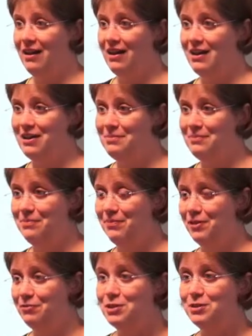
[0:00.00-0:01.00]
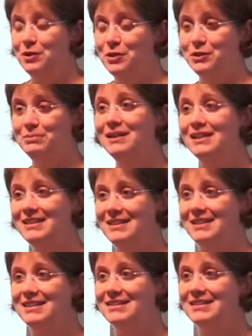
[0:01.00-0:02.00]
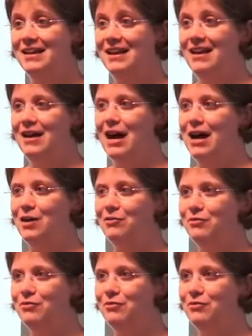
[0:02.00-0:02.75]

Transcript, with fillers: Um, responsibilities uh,